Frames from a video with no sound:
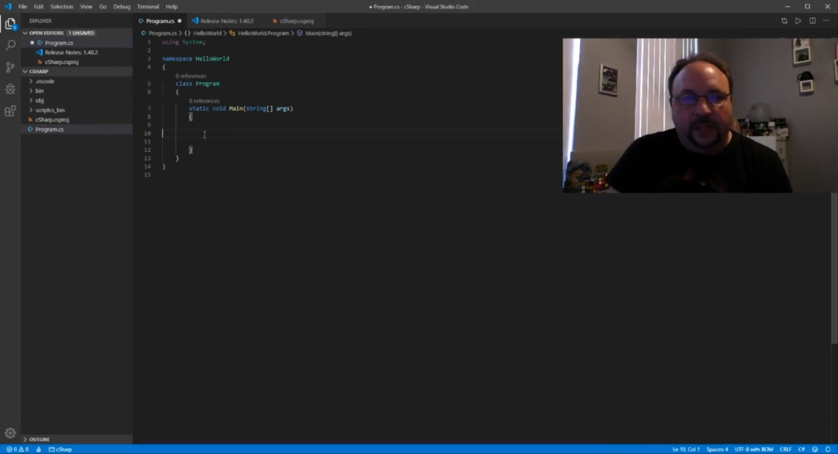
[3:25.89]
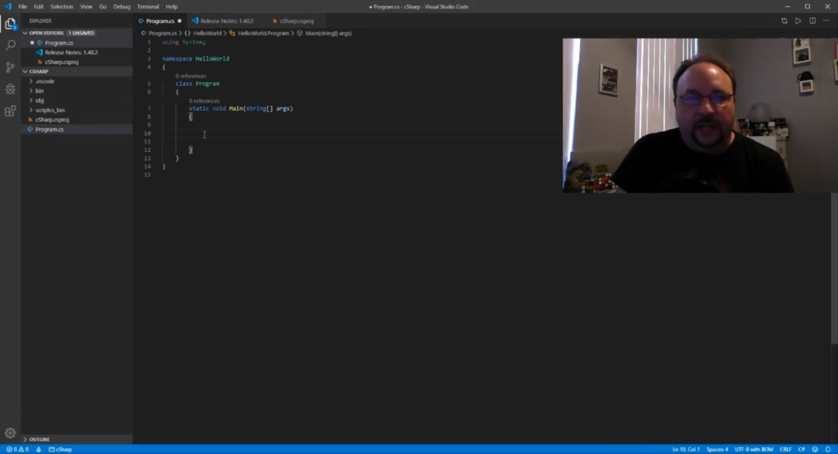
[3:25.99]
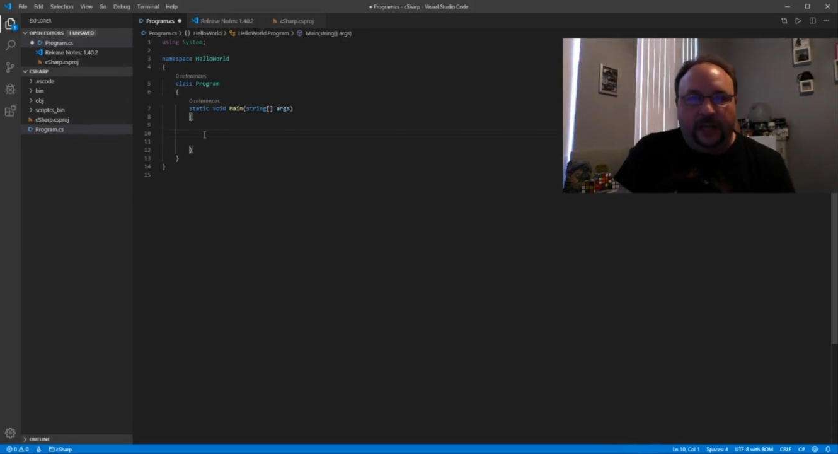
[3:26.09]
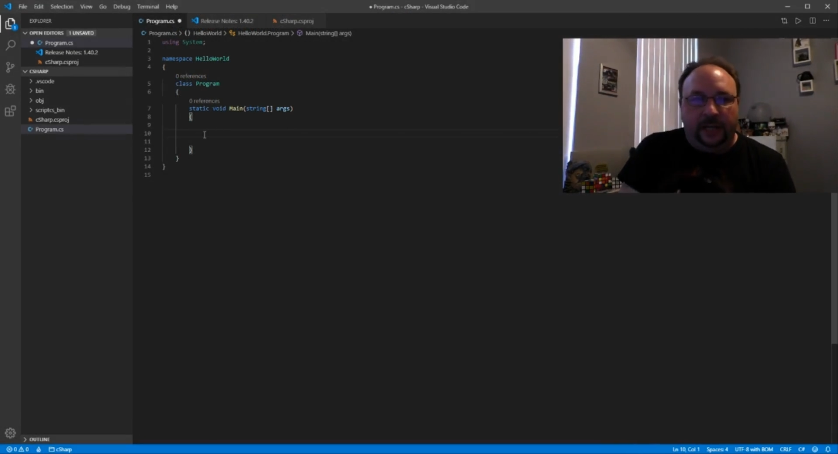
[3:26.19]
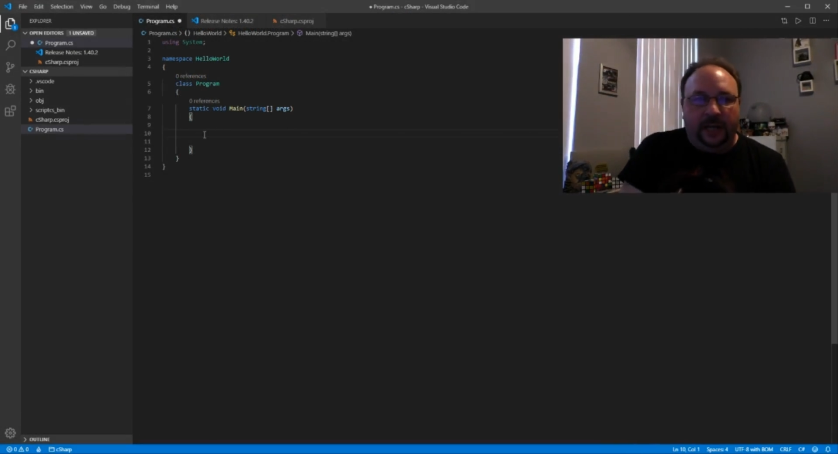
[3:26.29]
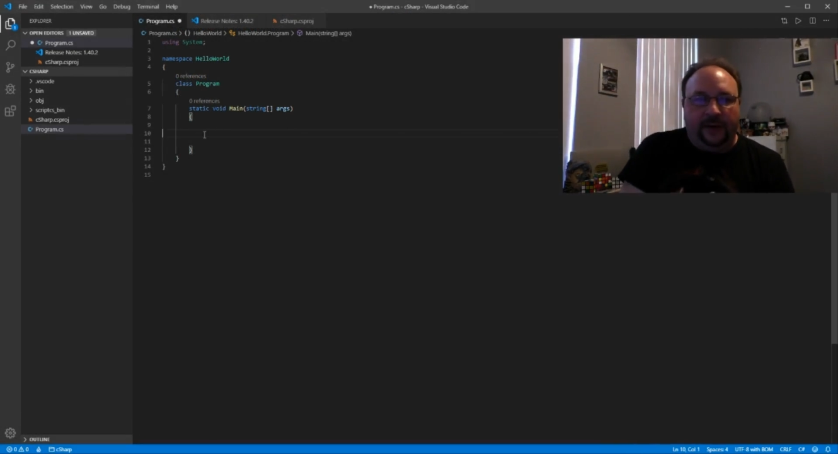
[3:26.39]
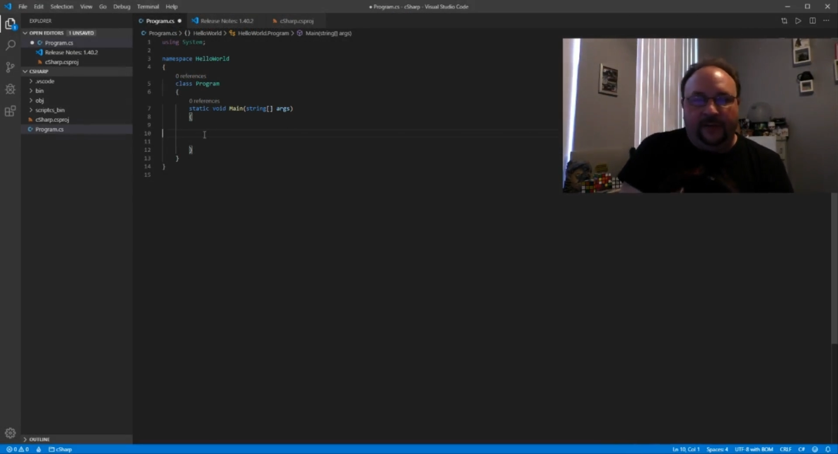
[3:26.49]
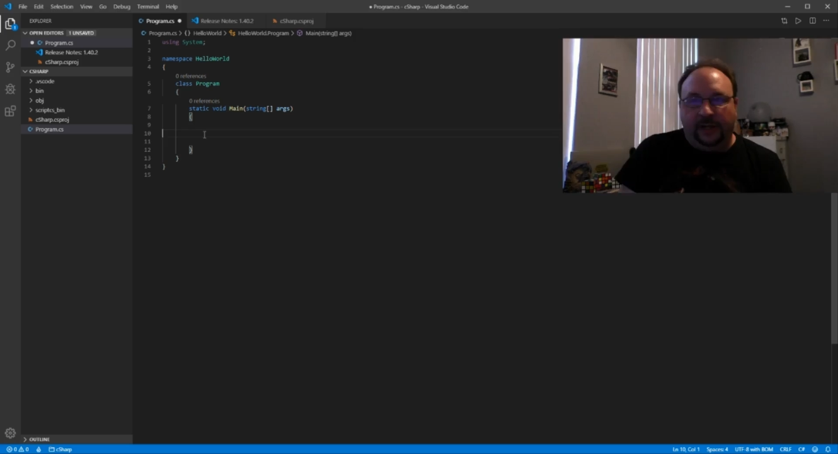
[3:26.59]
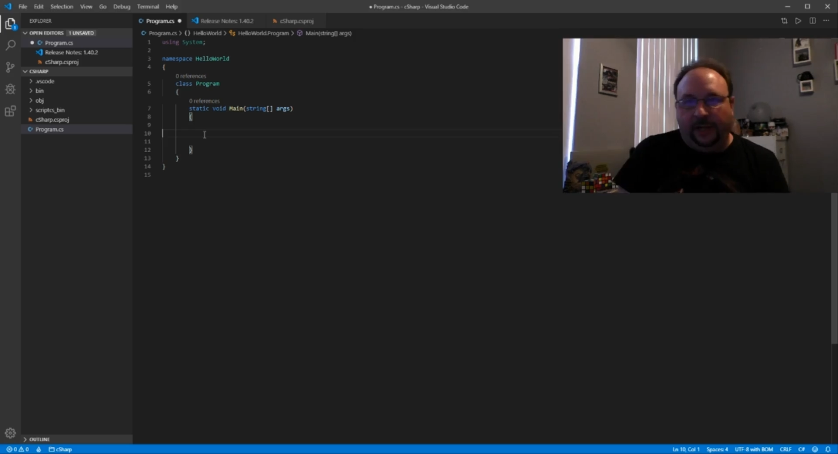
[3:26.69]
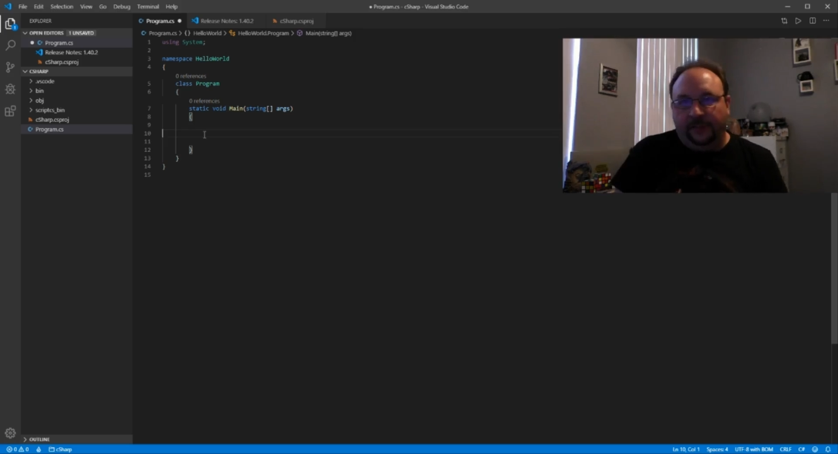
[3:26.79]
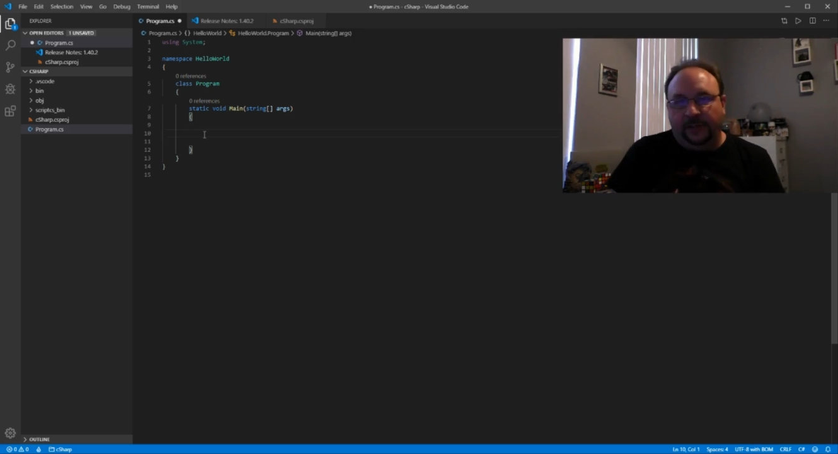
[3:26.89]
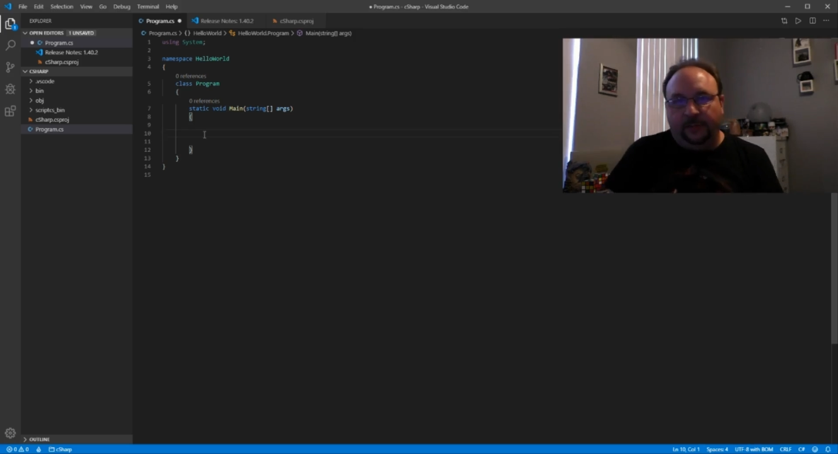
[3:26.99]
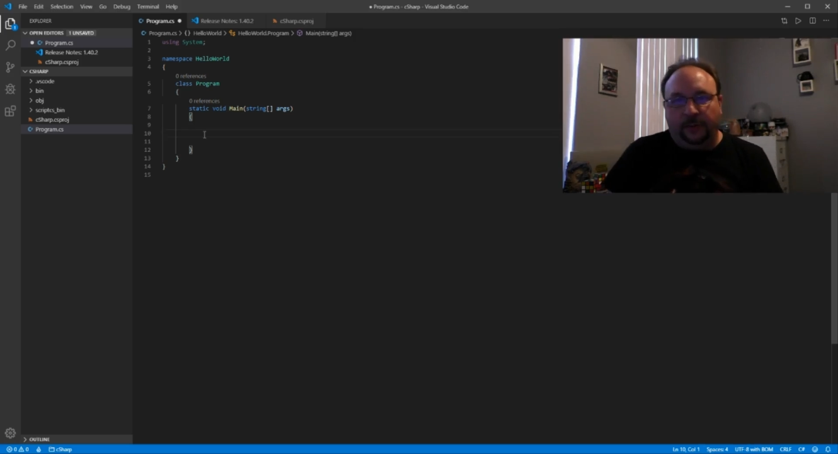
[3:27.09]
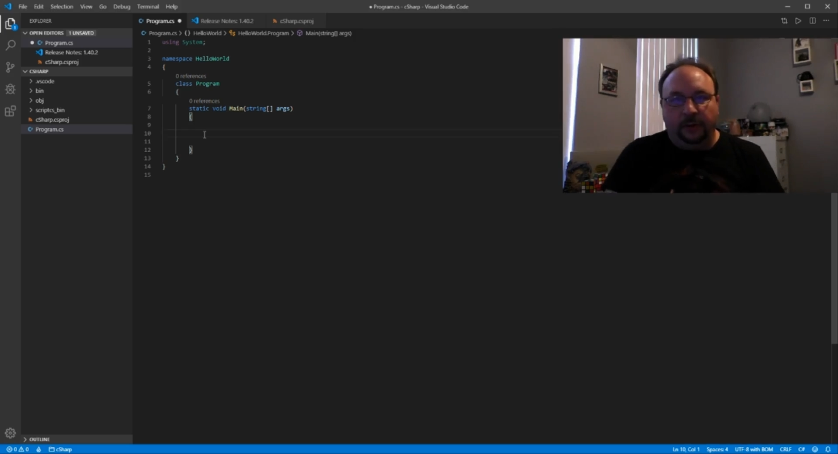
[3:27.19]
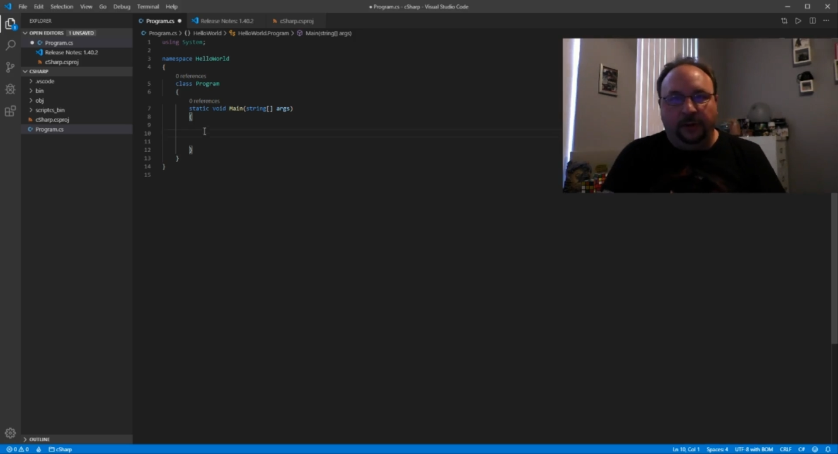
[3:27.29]
and I have an empty
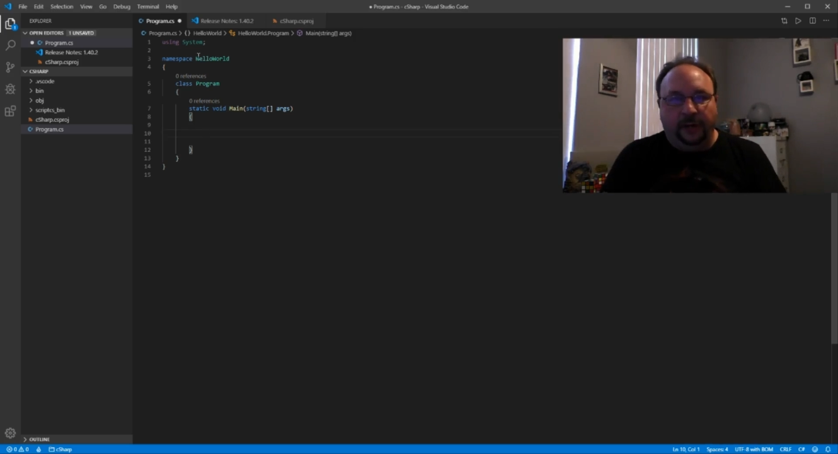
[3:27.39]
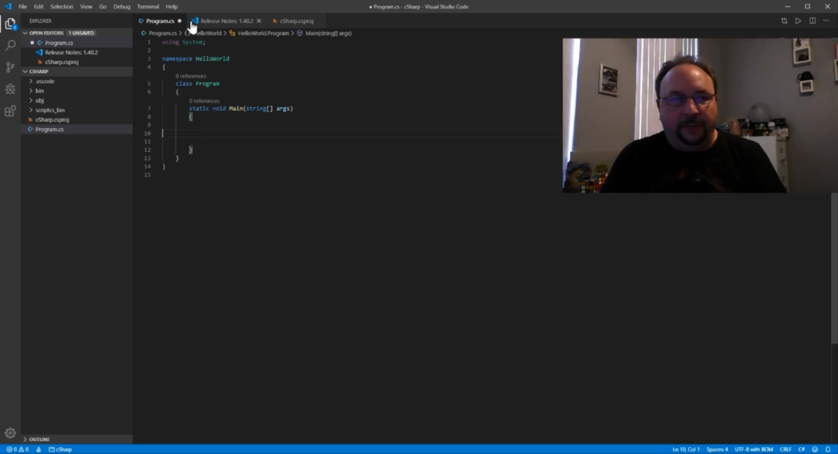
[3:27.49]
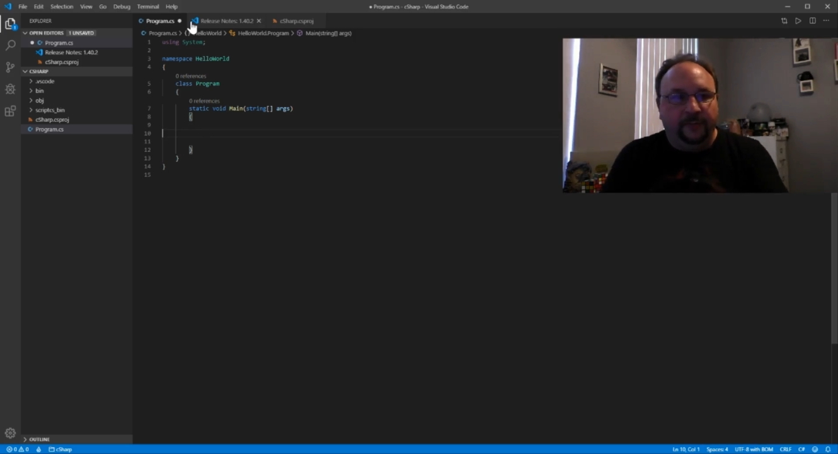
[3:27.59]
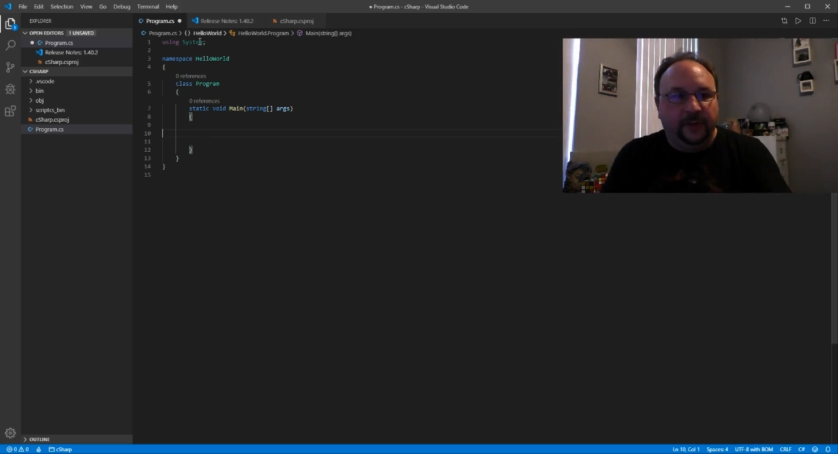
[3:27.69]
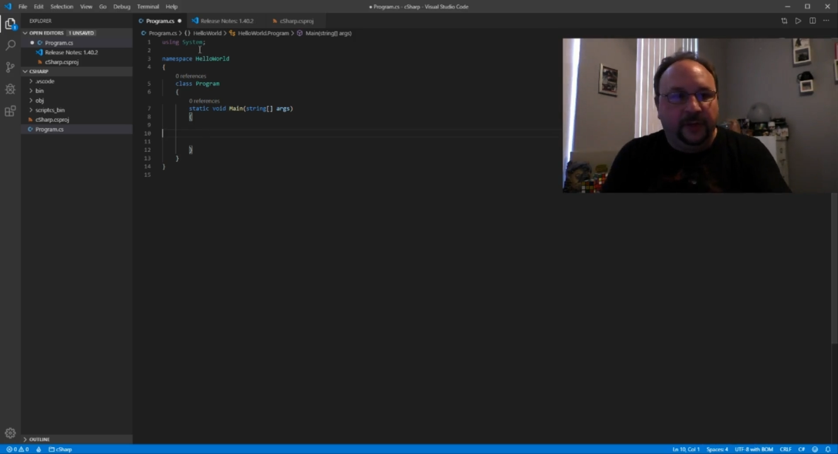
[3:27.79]
program.